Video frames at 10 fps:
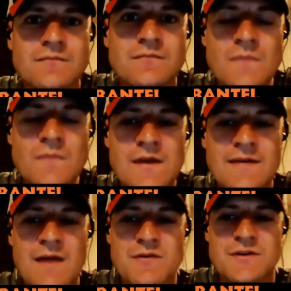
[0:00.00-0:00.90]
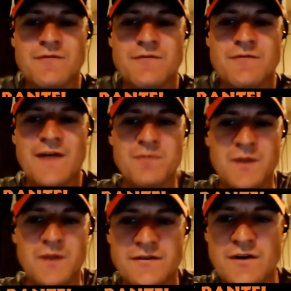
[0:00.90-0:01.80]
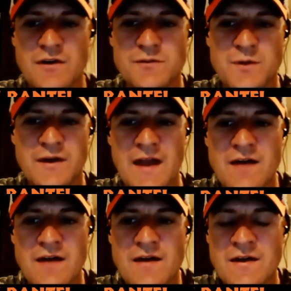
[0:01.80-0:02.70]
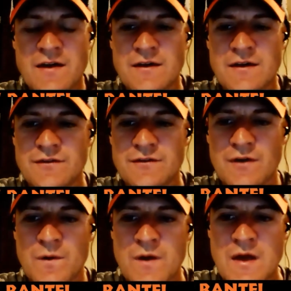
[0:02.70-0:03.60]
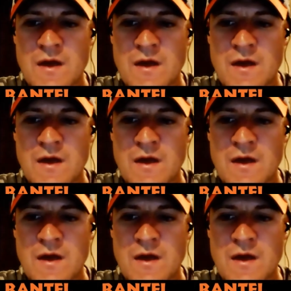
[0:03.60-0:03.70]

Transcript: he's averaging 5+ yards per carry. So,